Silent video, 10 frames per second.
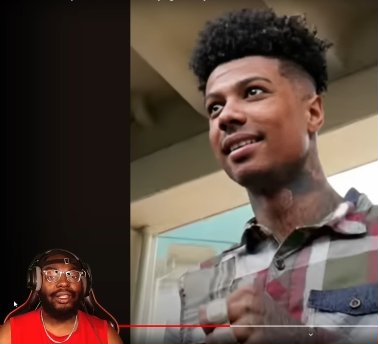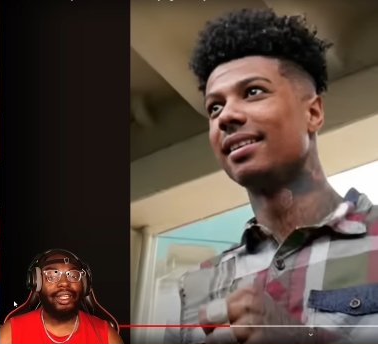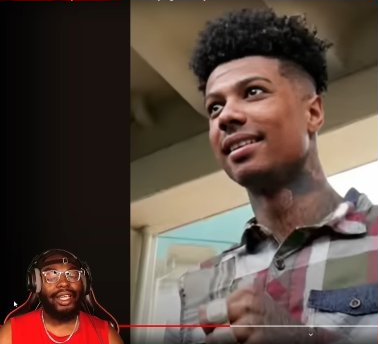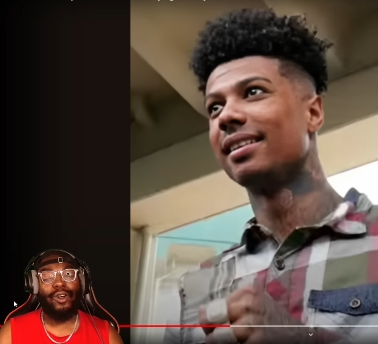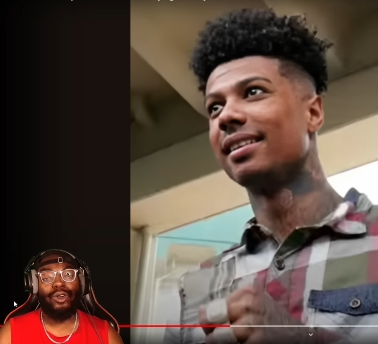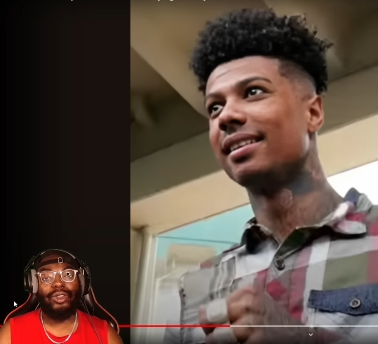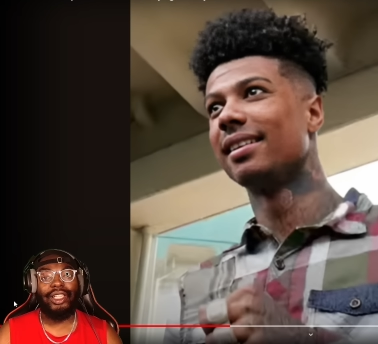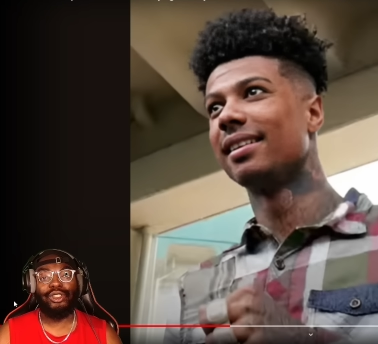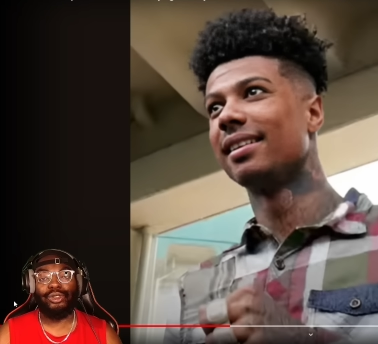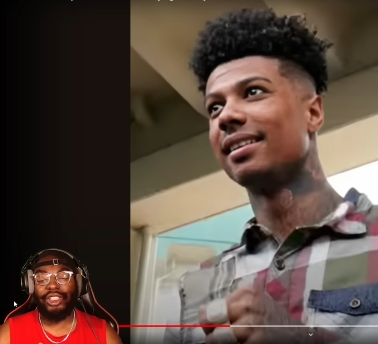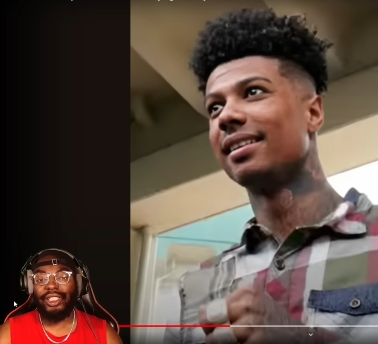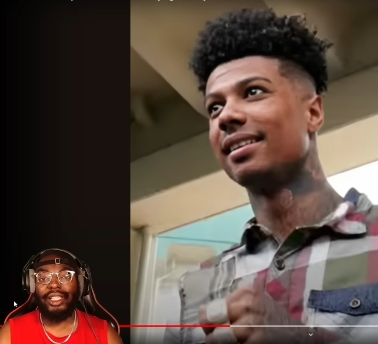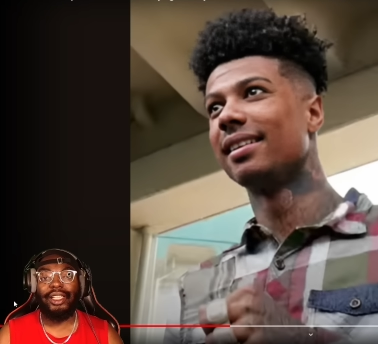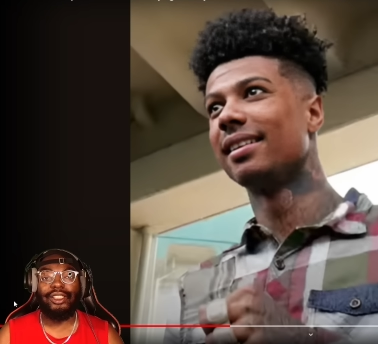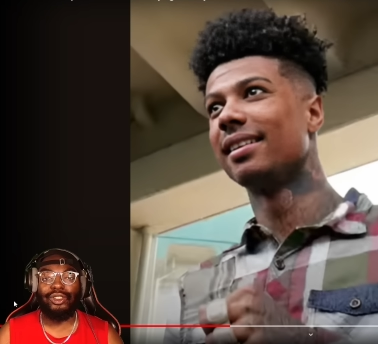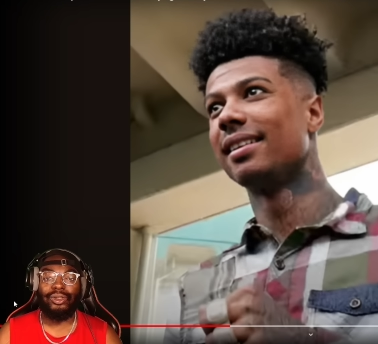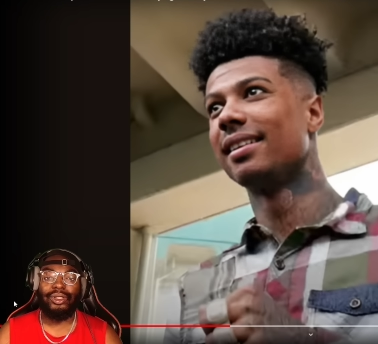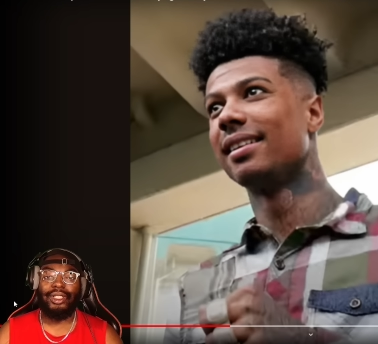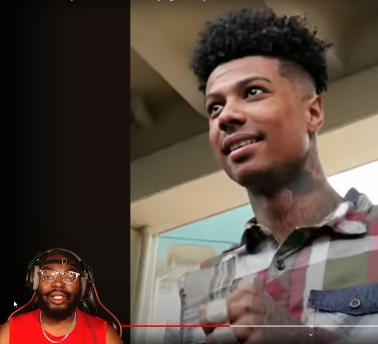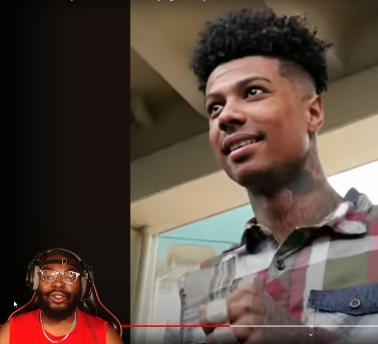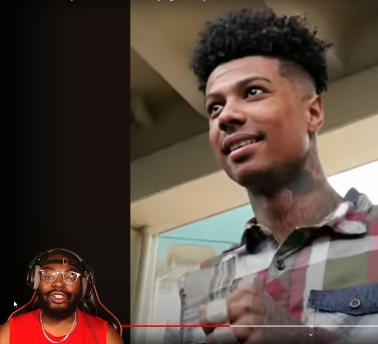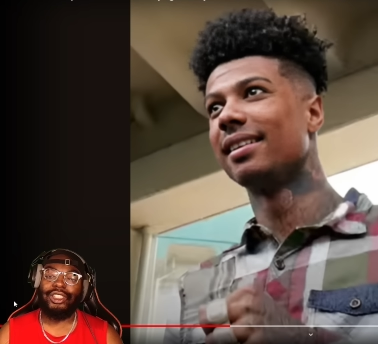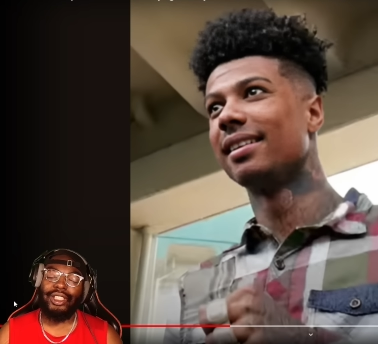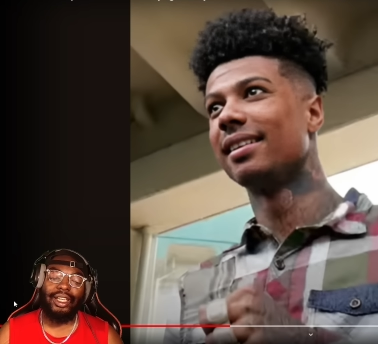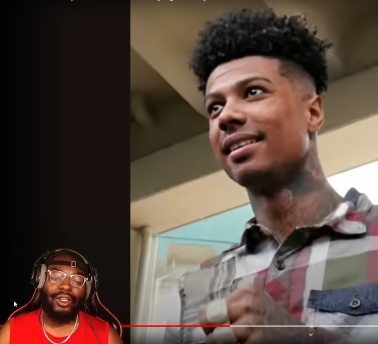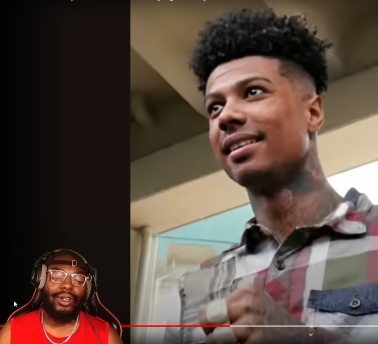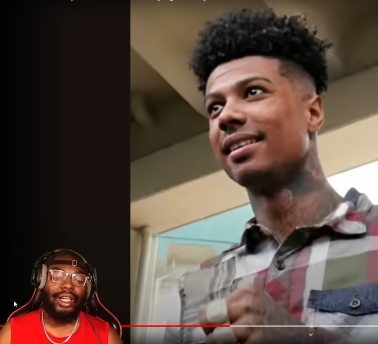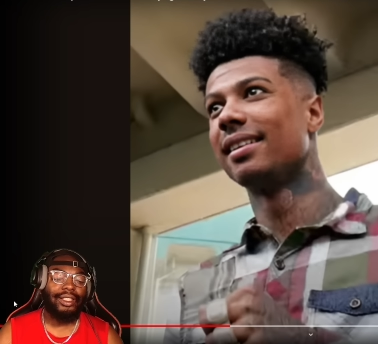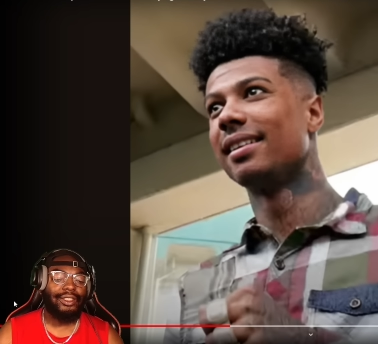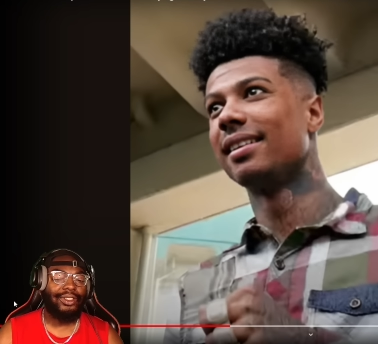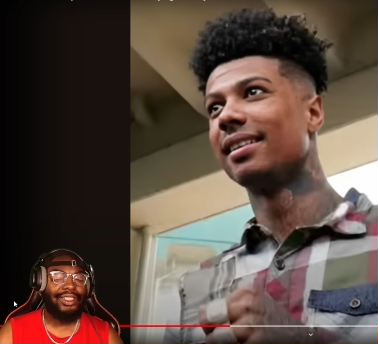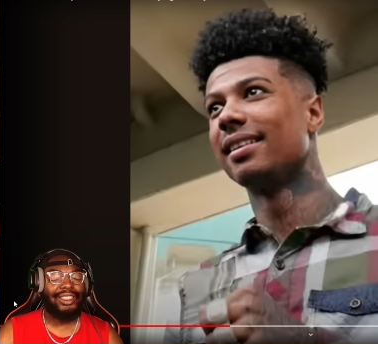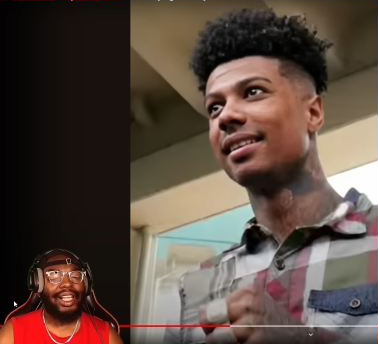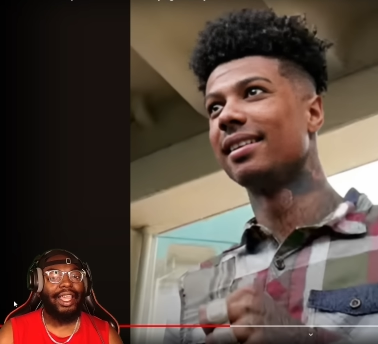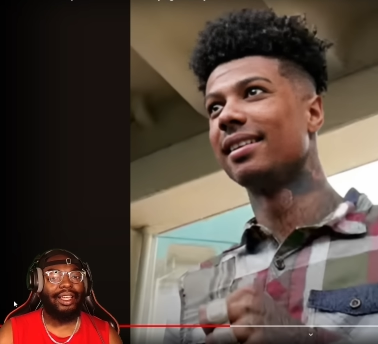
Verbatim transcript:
Speaker 1: Nigga, I don't need you. She needs you. Chrisean know that. So it's just like,